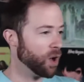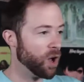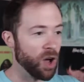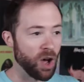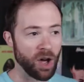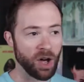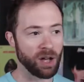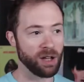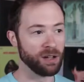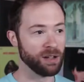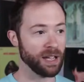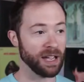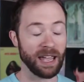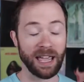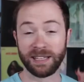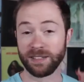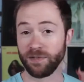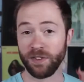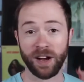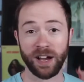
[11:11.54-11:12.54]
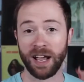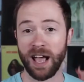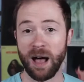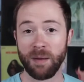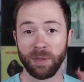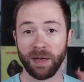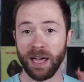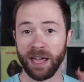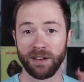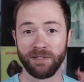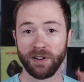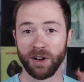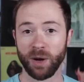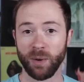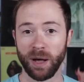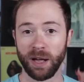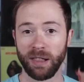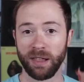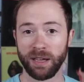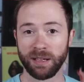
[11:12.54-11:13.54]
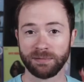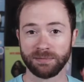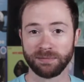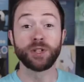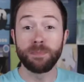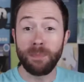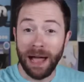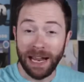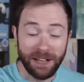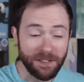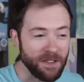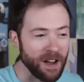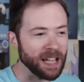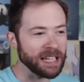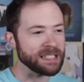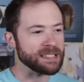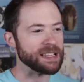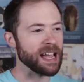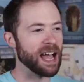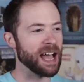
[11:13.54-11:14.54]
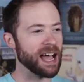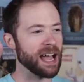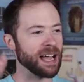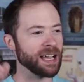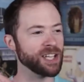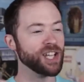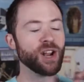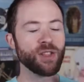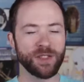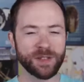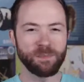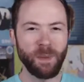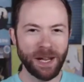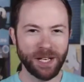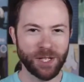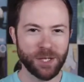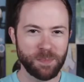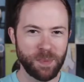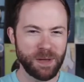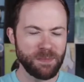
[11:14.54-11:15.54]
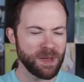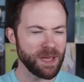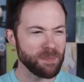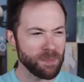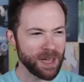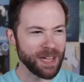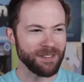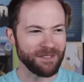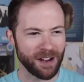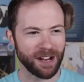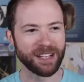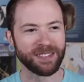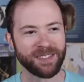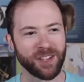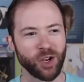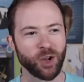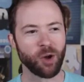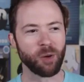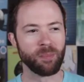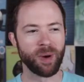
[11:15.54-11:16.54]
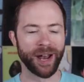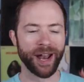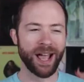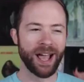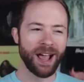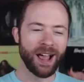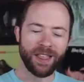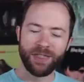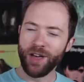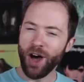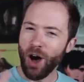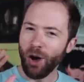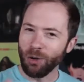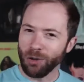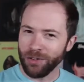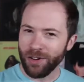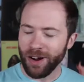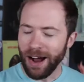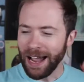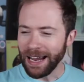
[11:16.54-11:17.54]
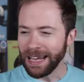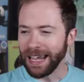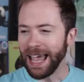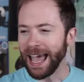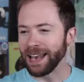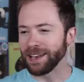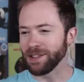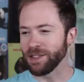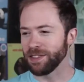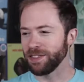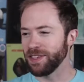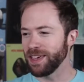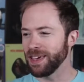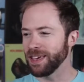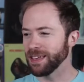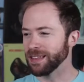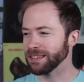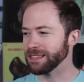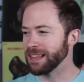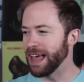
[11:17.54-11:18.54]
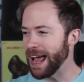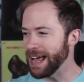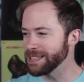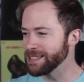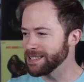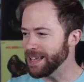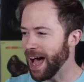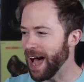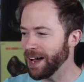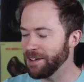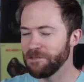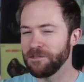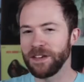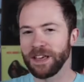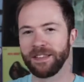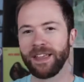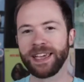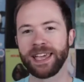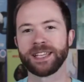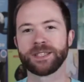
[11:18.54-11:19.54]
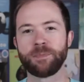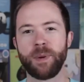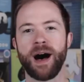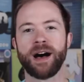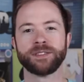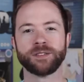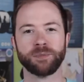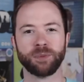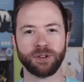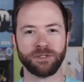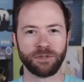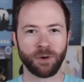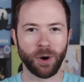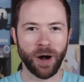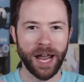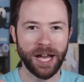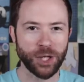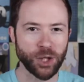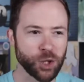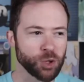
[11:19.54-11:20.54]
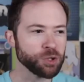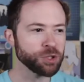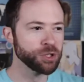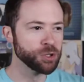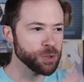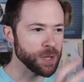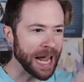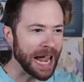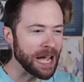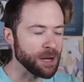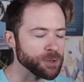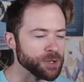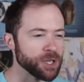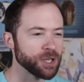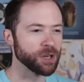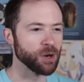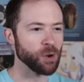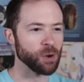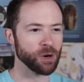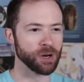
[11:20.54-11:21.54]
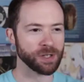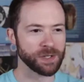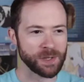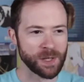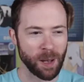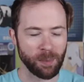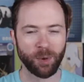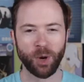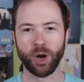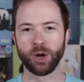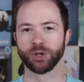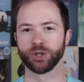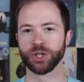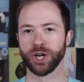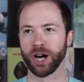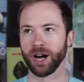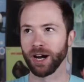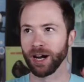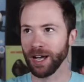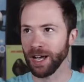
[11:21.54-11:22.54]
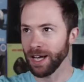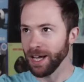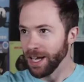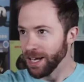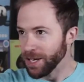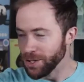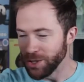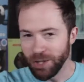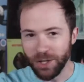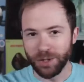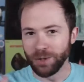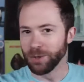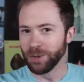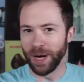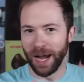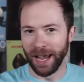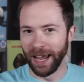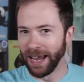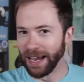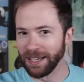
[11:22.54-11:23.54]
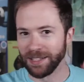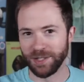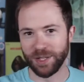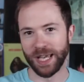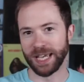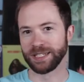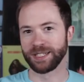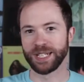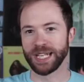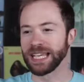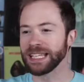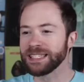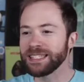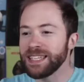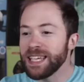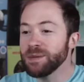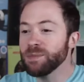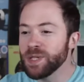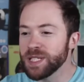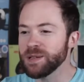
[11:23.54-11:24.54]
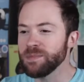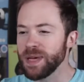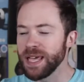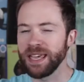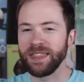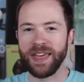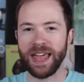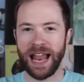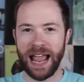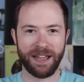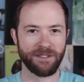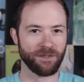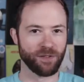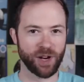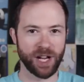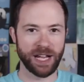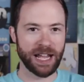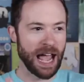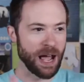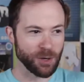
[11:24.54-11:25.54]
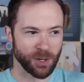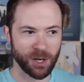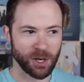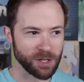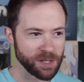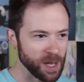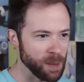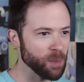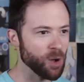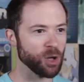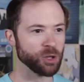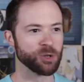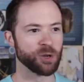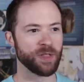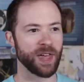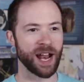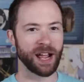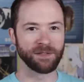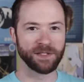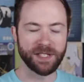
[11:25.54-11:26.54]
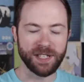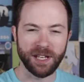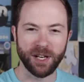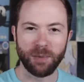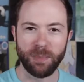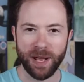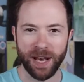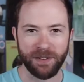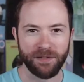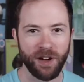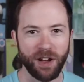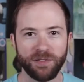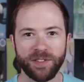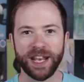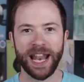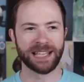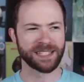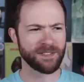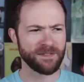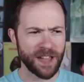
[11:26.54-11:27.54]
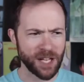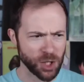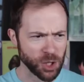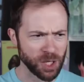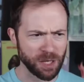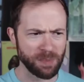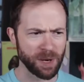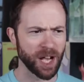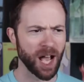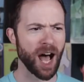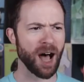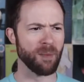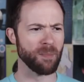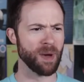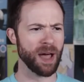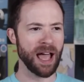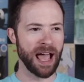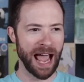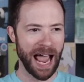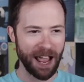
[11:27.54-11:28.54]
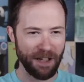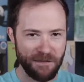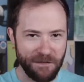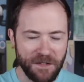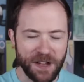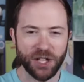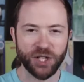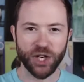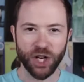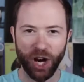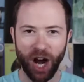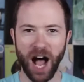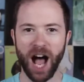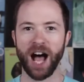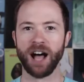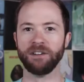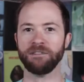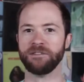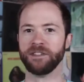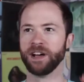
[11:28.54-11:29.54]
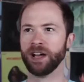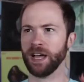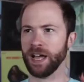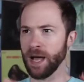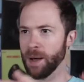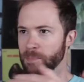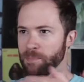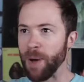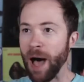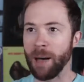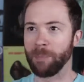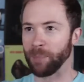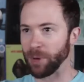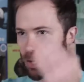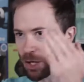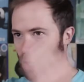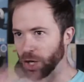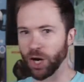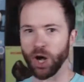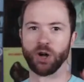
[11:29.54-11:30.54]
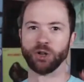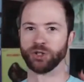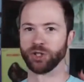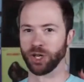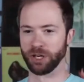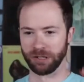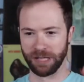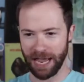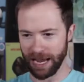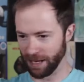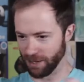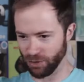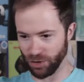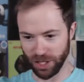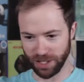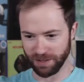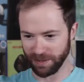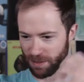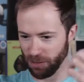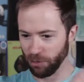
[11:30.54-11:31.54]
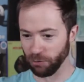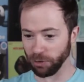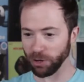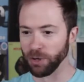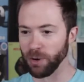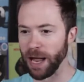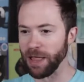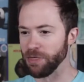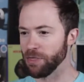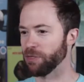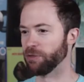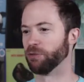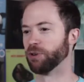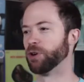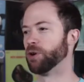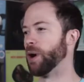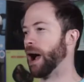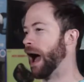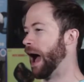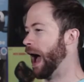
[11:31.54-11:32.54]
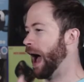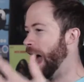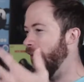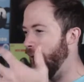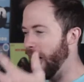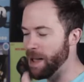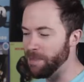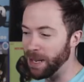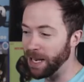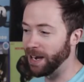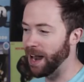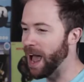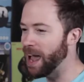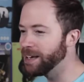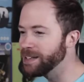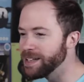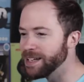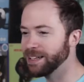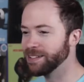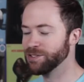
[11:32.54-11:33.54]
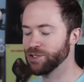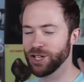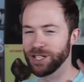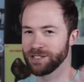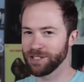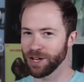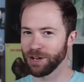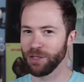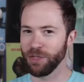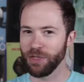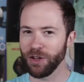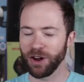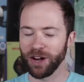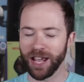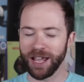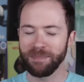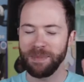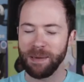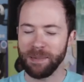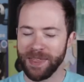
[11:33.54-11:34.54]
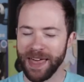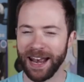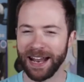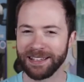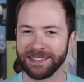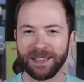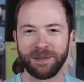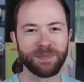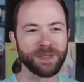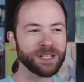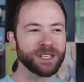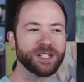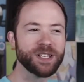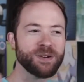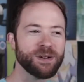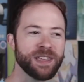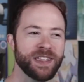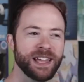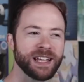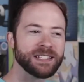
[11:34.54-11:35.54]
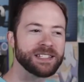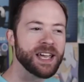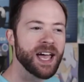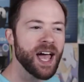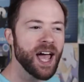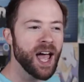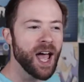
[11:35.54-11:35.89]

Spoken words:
It gets very complicated very quickly. To Mind Vice, this might just be me being very cynical, but the older I get, the less I feel like it's possible for a true counter or subculture to exist. It seems to me that every counter or subculture that I've seen or been involved in has eventually become a feature of popular culture, like just through and through. I did just turn 30, maybe that has something to do with it.